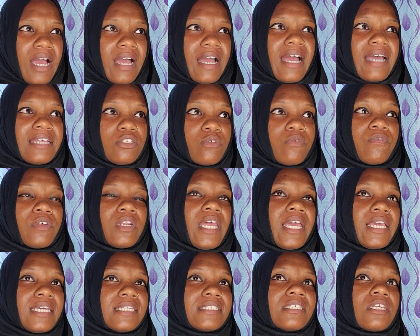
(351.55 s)
I, I do feel
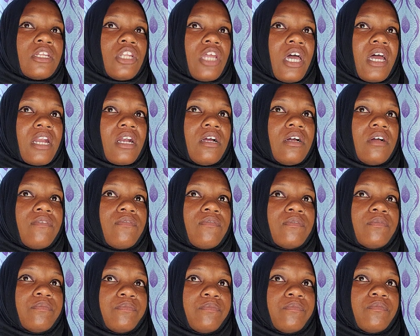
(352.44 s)
like it's a lot
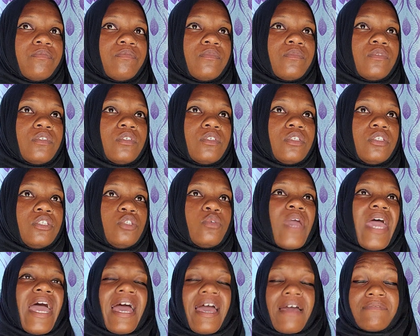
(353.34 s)
of
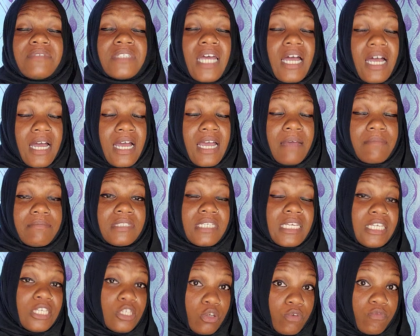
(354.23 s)
you have time
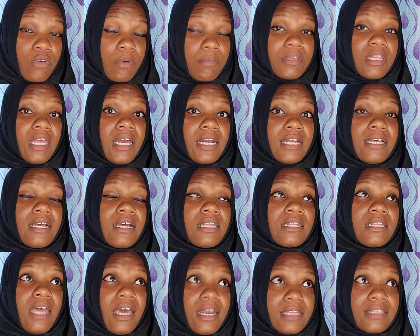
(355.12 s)
to heal from a lot of
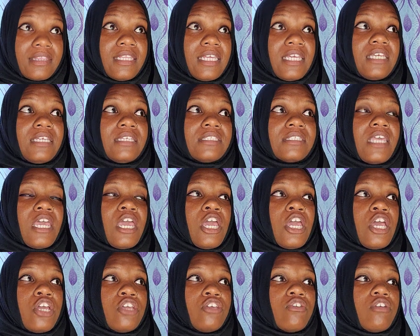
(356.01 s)
lot of things
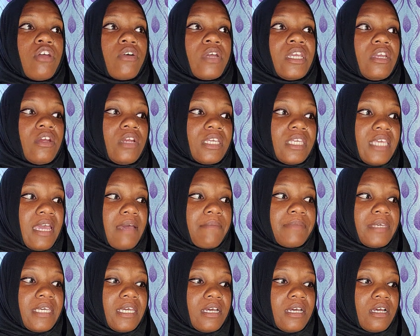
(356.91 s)
you know here in
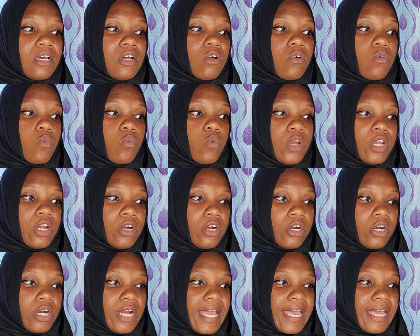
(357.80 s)
gambia
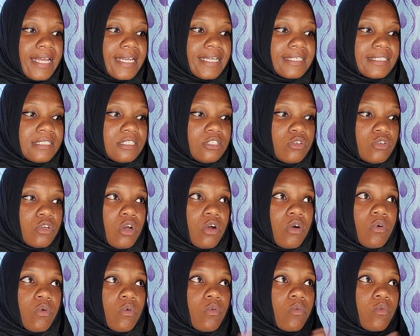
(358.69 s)
whereas you
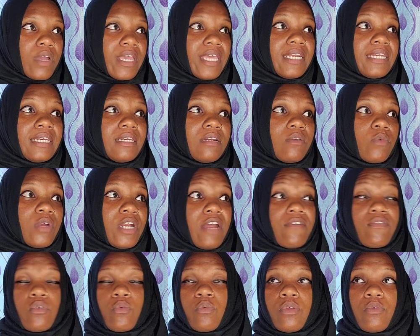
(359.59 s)
know when
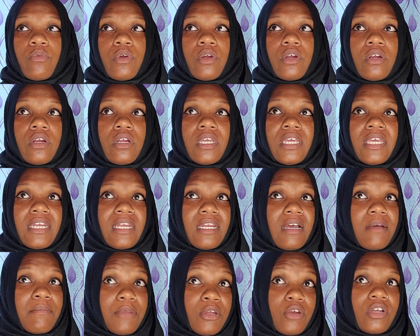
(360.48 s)
whenever we were
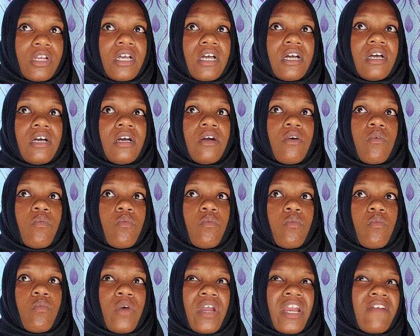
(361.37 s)
in america
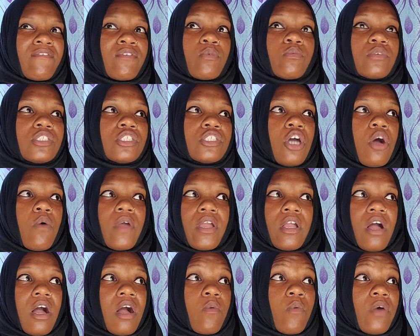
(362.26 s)
whatever
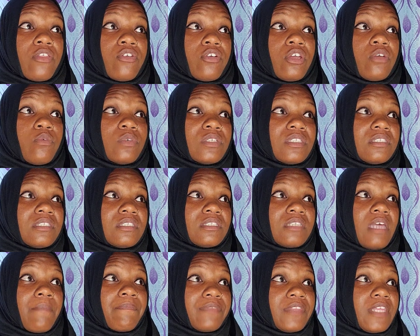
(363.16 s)
going on whether it was
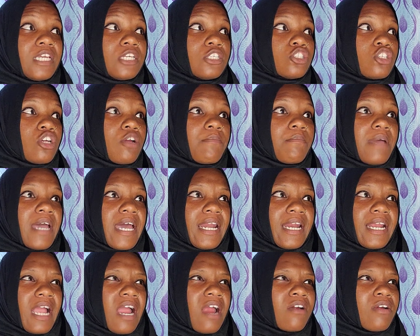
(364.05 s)
something
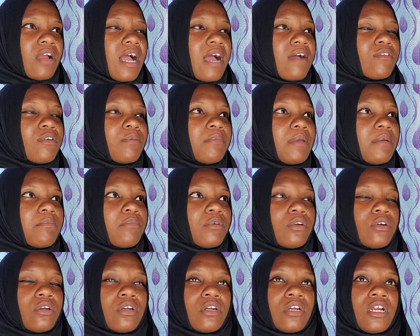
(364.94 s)
traumatic i, I
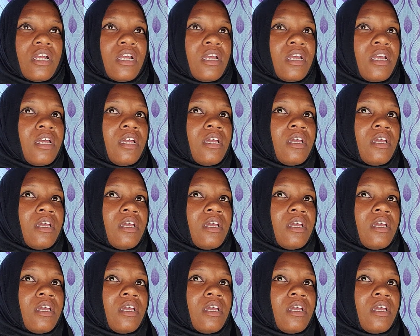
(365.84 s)
remember